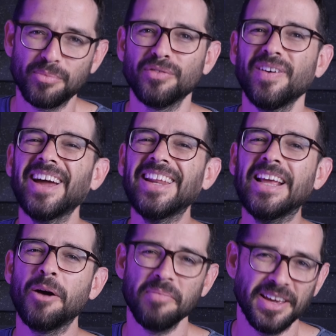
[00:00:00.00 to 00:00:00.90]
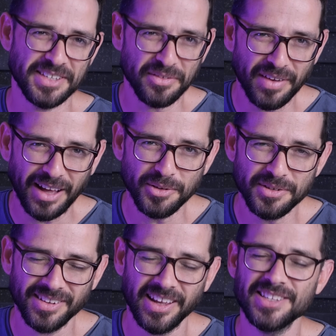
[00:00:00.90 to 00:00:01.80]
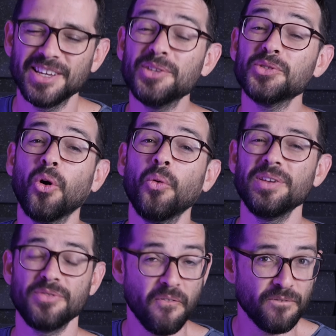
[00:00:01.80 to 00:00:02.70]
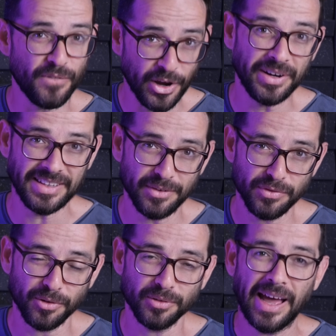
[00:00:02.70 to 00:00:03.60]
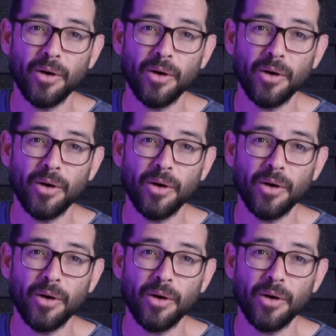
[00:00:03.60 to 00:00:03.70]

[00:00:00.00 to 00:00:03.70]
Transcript: Providing amazing value to clients is always very difficult.